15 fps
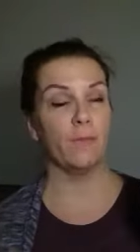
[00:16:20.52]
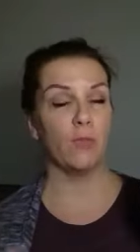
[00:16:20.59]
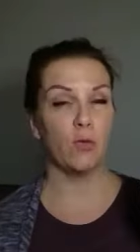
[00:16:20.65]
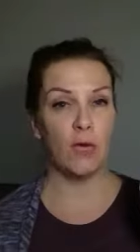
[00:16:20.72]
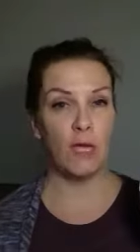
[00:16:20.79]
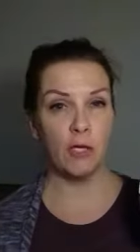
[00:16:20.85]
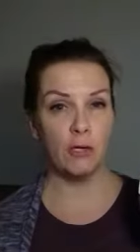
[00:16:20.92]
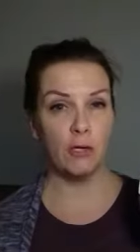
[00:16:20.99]

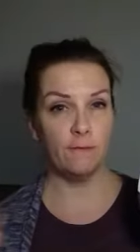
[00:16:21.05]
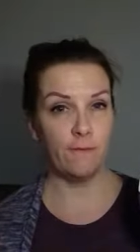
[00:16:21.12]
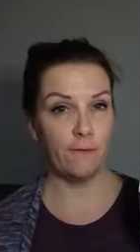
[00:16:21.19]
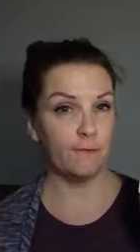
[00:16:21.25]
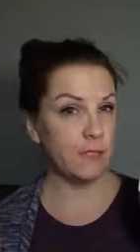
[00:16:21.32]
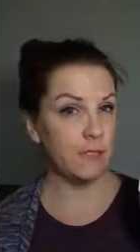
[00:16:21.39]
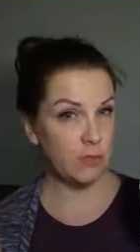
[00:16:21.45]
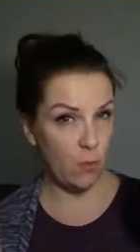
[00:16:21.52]

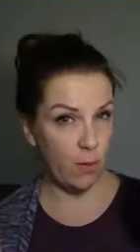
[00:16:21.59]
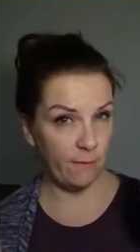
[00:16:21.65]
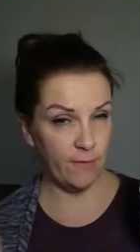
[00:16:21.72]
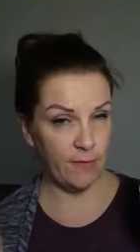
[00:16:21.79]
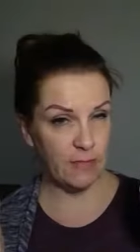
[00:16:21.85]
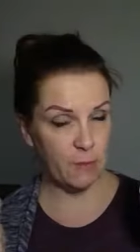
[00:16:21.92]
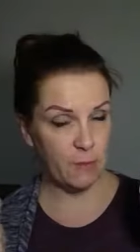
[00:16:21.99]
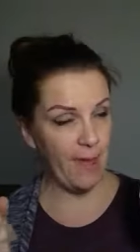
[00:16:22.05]
350 square
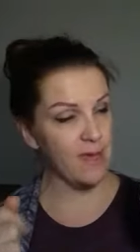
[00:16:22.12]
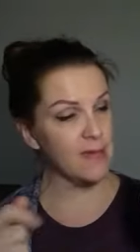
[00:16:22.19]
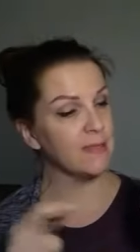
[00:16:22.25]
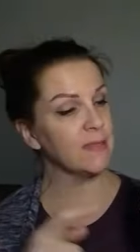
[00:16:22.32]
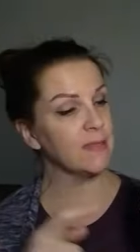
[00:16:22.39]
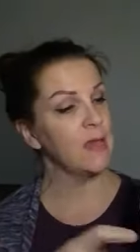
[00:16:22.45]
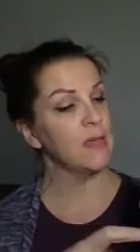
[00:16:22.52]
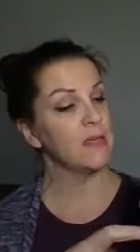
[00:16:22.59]
foot
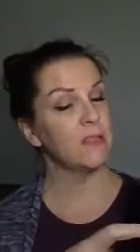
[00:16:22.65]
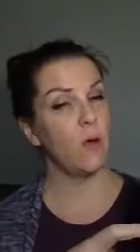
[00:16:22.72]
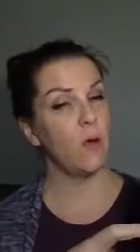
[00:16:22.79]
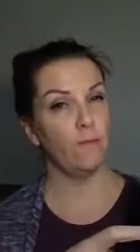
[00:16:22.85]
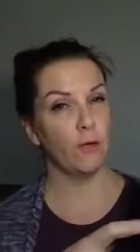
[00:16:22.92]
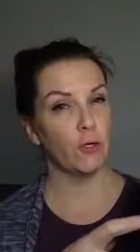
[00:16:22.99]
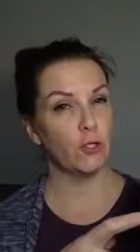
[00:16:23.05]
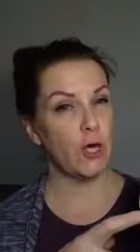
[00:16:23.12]
space. So
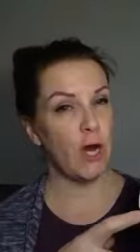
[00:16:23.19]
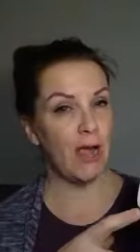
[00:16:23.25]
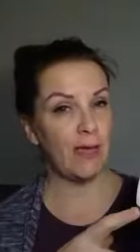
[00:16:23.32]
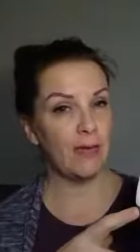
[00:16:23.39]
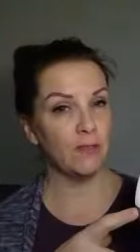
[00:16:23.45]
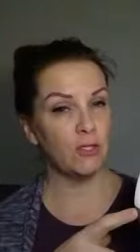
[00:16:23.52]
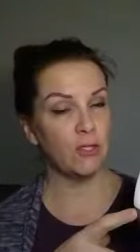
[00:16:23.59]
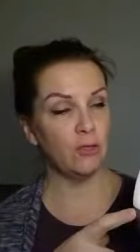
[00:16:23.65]
if you're
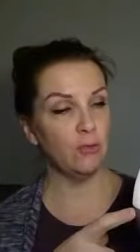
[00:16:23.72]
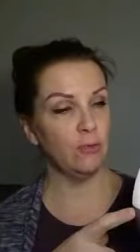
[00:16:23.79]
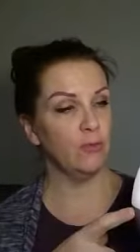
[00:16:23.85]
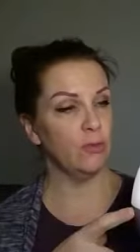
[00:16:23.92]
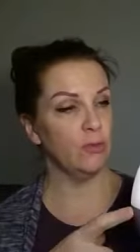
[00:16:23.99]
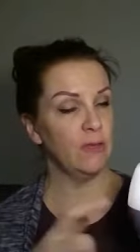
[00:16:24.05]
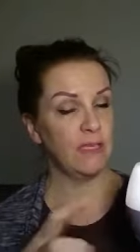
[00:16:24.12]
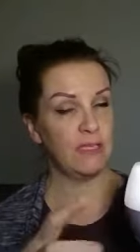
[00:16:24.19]
trying to
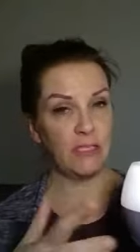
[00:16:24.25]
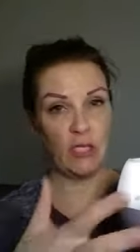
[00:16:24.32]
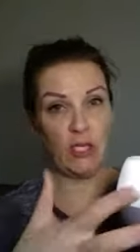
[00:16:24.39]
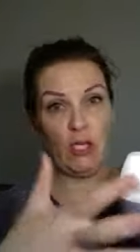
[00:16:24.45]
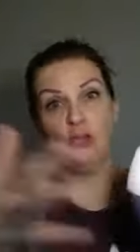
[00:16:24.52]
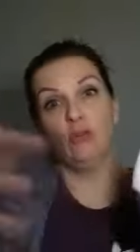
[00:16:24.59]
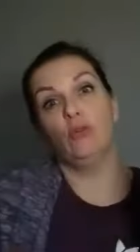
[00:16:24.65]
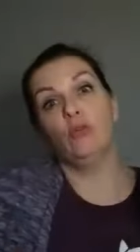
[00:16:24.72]
do this
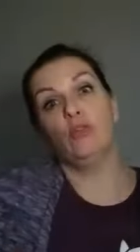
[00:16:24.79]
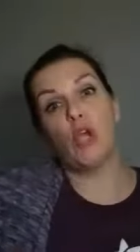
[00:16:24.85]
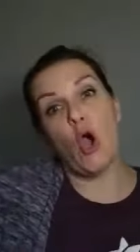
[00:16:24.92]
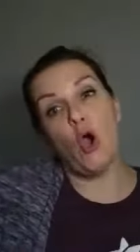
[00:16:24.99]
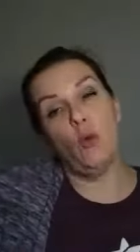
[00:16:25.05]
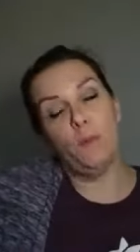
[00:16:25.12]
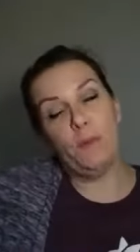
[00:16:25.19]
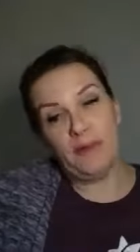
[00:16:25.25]
huge
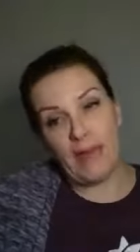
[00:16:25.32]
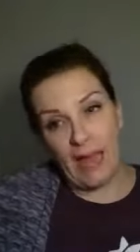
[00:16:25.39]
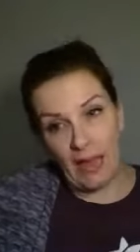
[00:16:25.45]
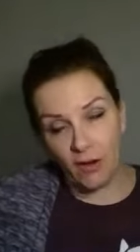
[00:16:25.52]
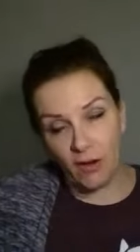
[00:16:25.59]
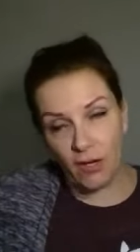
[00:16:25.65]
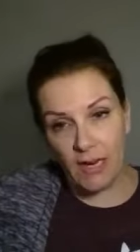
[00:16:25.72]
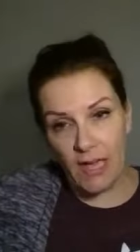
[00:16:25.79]
open
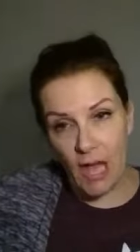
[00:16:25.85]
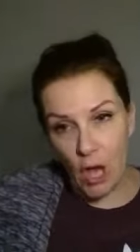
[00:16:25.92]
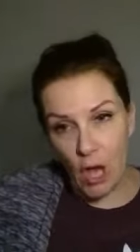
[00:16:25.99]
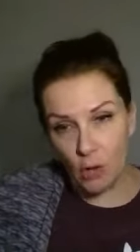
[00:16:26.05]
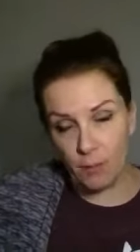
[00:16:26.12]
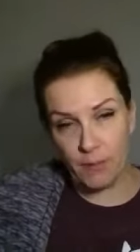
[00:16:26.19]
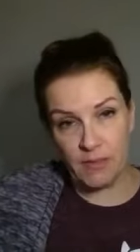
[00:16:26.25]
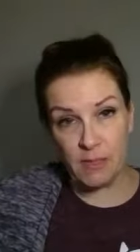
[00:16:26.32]
area,
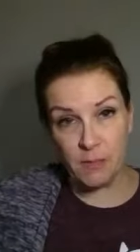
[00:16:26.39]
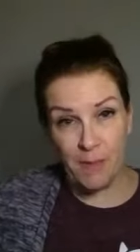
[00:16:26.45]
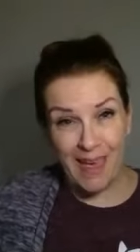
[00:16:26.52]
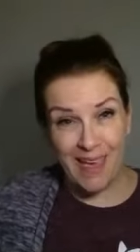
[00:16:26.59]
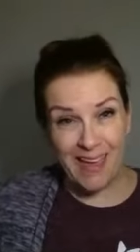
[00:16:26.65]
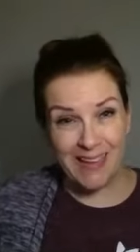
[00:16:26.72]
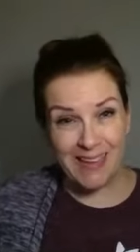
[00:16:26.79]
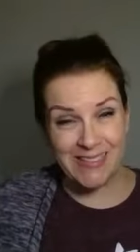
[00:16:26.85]
open
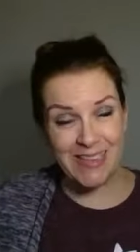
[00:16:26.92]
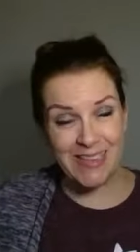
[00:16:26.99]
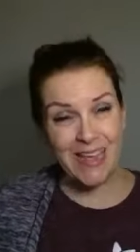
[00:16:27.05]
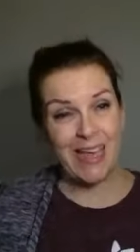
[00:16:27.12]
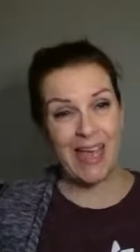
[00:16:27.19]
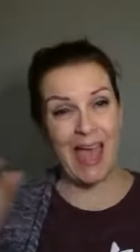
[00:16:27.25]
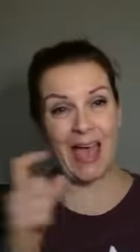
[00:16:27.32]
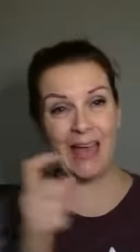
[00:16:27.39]
space,
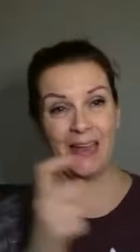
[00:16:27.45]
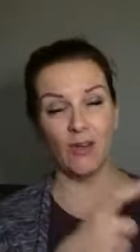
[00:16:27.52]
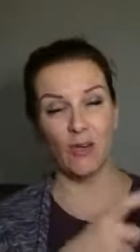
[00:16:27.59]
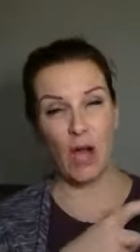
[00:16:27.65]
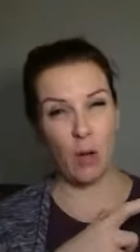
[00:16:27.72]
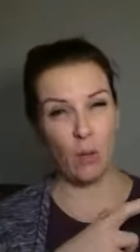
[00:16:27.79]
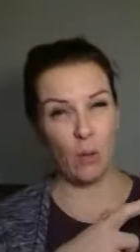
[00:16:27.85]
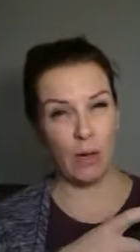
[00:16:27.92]
and
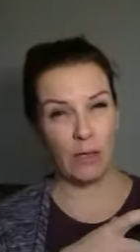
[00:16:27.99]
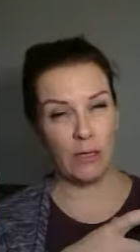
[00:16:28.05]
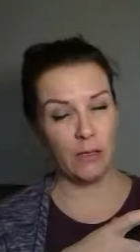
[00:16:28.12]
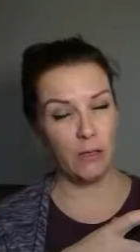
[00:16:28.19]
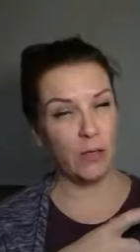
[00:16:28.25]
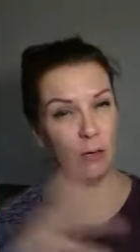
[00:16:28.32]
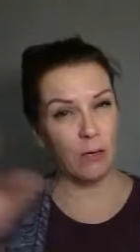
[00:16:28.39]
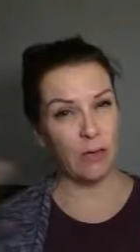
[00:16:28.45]
nobody
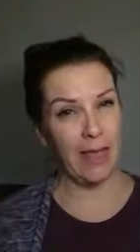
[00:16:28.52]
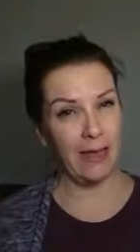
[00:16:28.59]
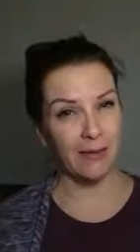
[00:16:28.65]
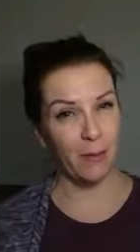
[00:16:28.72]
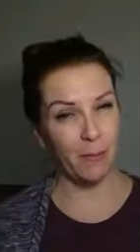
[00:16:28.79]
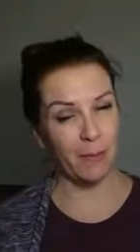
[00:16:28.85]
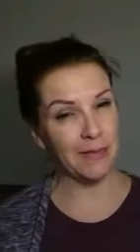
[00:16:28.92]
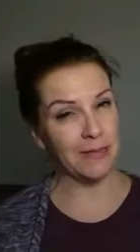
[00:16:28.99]

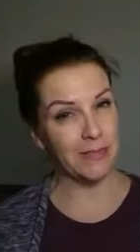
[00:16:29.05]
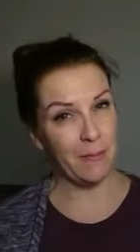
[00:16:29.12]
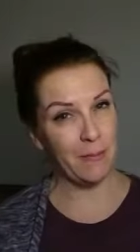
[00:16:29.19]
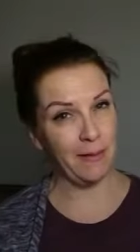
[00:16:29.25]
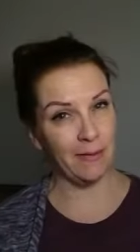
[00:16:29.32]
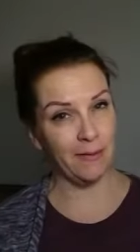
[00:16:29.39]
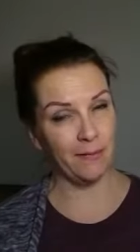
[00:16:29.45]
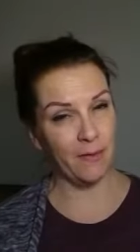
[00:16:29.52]
can
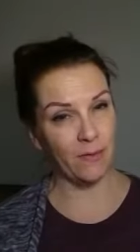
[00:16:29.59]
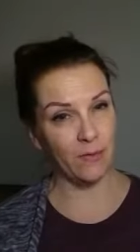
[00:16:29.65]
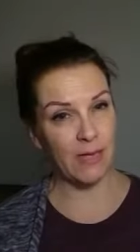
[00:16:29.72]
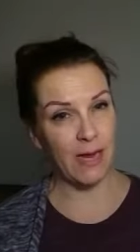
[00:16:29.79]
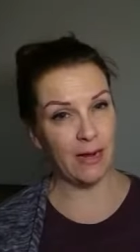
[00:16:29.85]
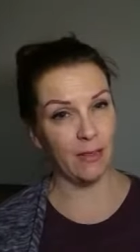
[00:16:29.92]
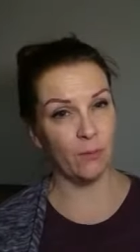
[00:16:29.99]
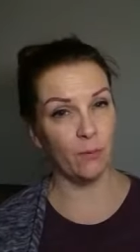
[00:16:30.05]
smell it on the other
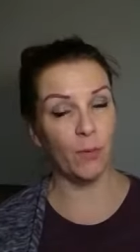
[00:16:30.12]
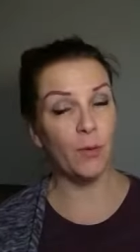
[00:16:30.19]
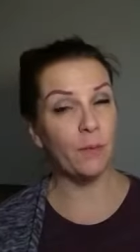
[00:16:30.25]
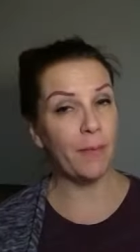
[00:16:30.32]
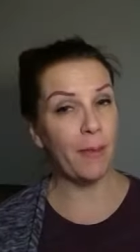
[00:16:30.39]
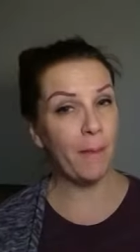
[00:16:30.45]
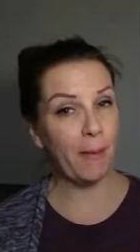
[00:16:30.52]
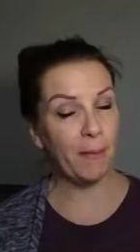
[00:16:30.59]
side of the room,
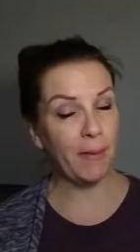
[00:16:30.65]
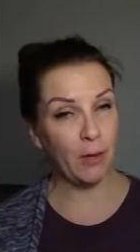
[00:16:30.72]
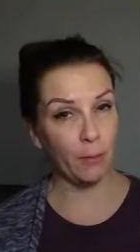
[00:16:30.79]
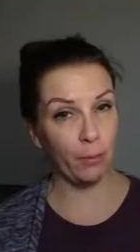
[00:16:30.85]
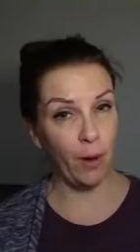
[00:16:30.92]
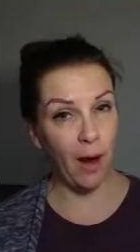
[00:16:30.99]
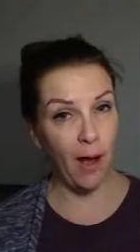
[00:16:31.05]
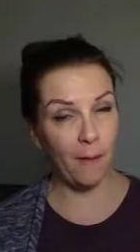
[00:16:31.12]
that might be your
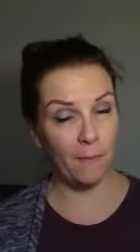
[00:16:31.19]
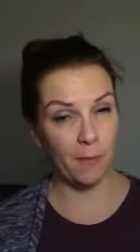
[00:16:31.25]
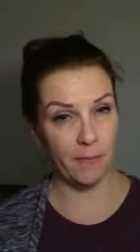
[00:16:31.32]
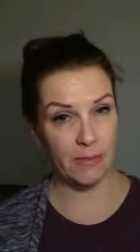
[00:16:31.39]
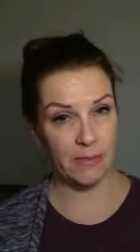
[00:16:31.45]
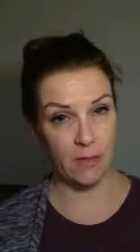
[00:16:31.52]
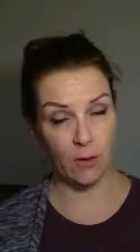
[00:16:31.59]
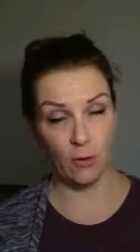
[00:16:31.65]
problem,
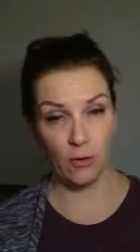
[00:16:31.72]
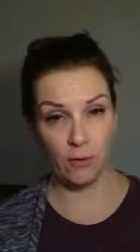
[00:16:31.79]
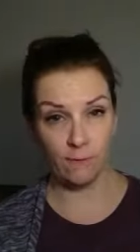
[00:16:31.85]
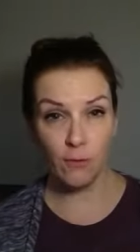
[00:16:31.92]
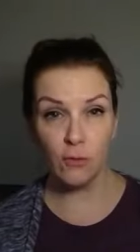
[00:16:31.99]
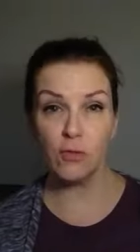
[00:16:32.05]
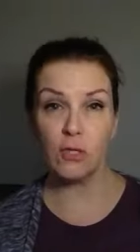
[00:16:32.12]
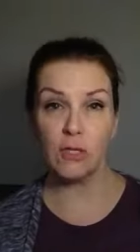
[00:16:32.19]
is that your
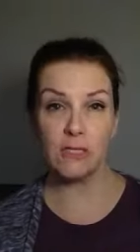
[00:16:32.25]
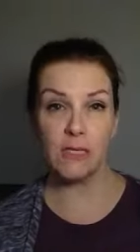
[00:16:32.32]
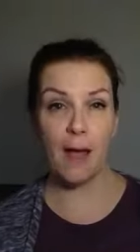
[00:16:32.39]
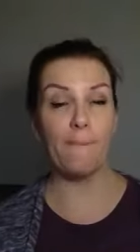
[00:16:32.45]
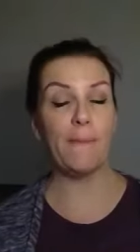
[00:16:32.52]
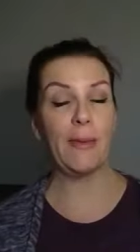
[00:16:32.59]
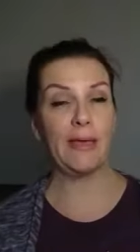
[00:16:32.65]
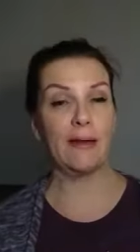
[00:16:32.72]
diffuser is
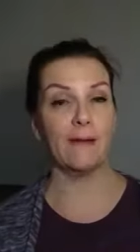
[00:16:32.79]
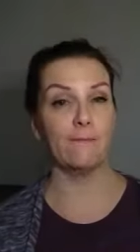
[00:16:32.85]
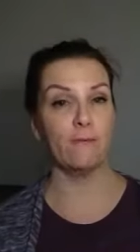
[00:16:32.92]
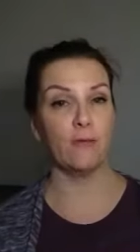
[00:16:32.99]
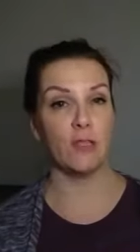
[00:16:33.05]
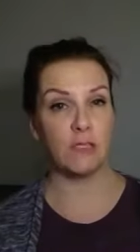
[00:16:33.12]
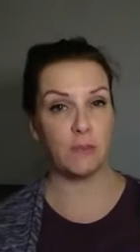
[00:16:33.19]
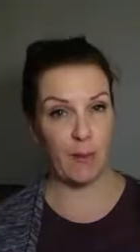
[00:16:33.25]
not big enough
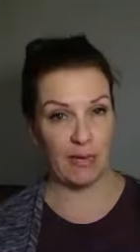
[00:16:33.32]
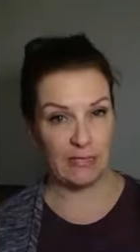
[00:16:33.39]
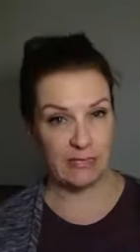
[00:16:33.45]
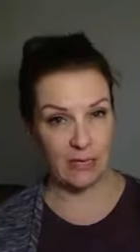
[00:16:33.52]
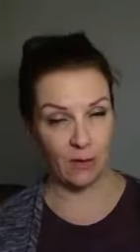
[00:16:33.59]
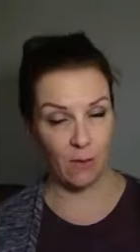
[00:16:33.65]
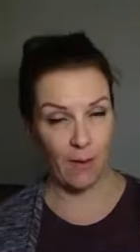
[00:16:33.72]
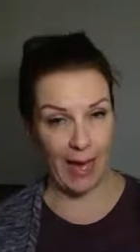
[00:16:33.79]
for the space
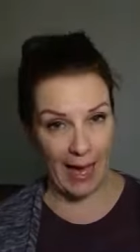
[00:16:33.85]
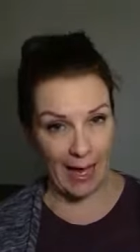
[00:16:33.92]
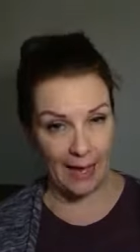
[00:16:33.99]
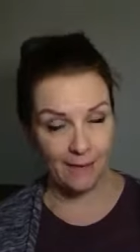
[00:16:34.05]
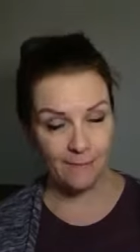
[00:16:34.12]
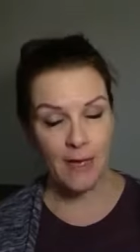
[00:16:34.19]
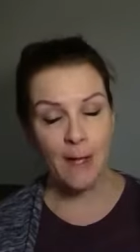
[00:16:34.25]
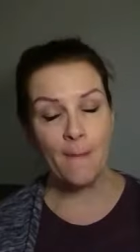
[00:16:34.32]
that you have.